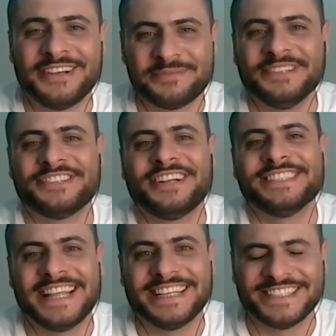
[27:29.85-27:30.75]
husband
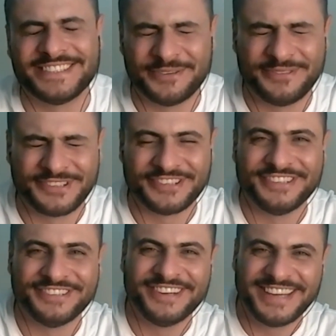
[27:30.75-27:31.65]
translated to
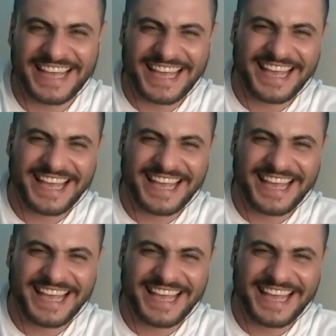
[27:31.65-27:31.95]
you.